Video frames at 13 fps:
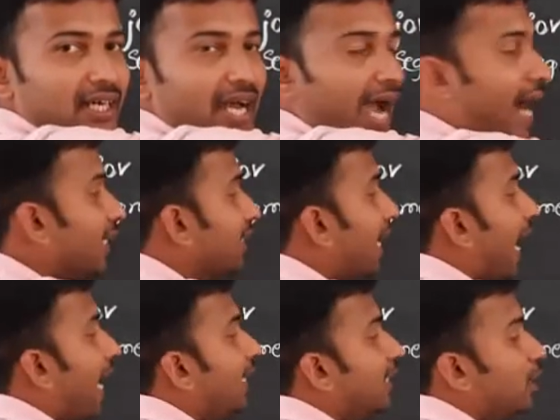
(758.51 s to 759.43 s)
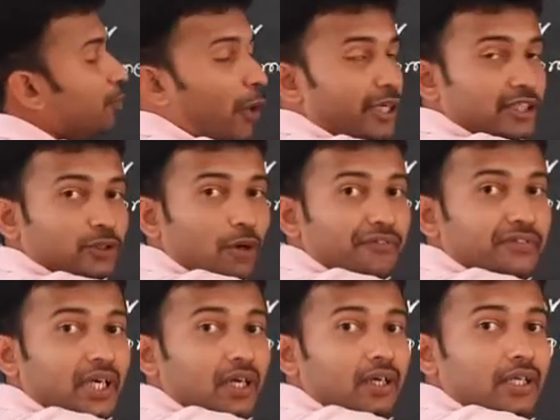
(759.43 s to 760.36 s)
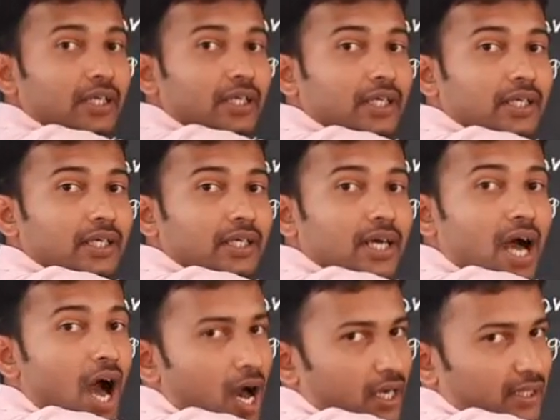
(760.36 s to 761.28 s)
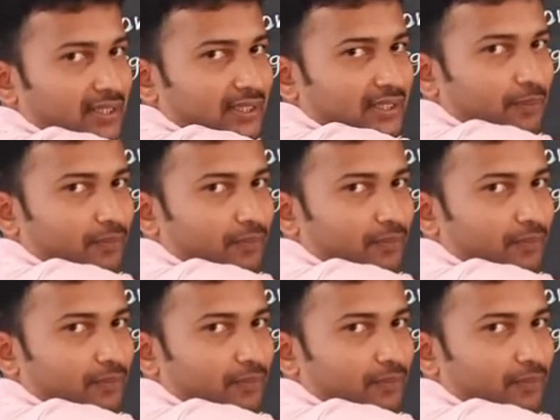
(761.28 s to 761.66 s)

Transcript: and the end points of the arcs.